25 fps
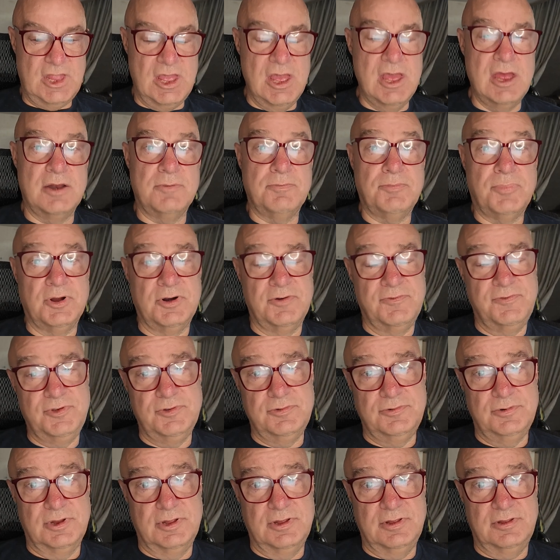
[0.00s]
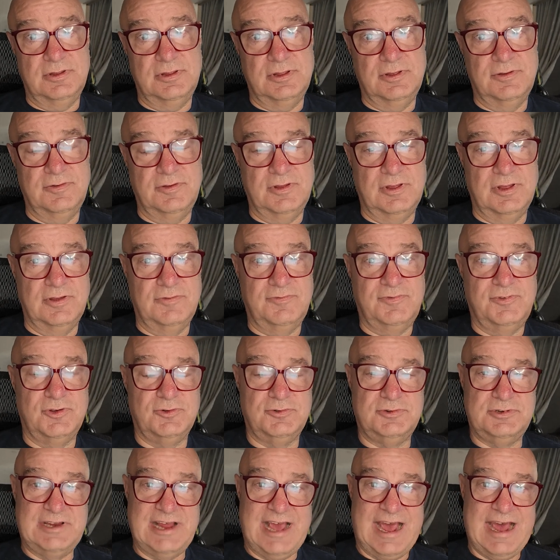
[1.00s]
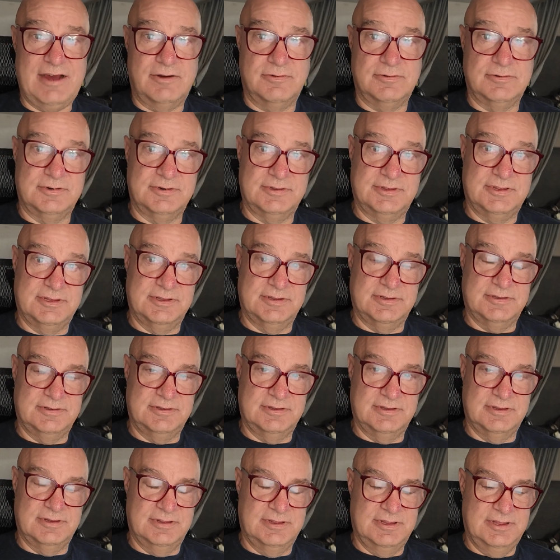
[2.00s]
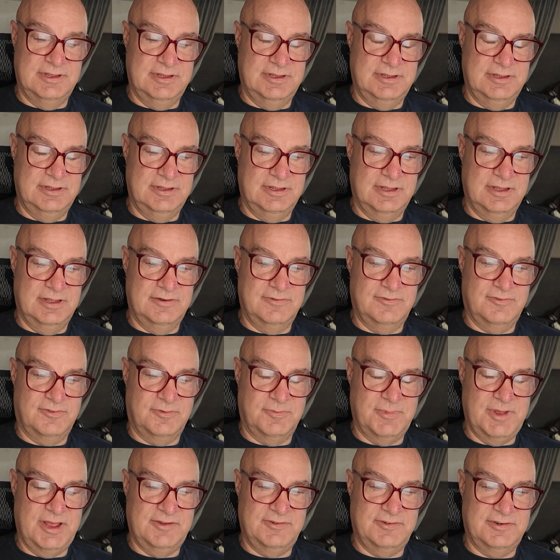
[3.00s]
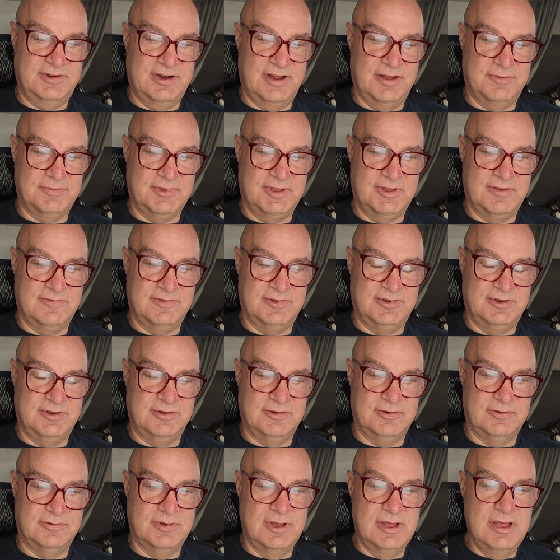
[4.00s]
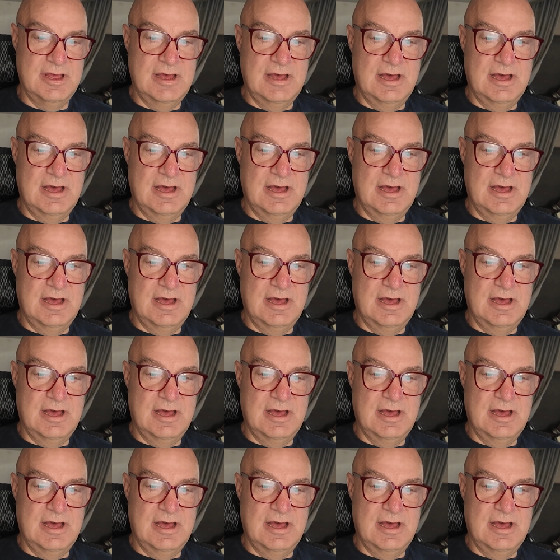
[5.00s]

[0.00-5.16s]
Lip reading: But if you doubt the information I'm giving you,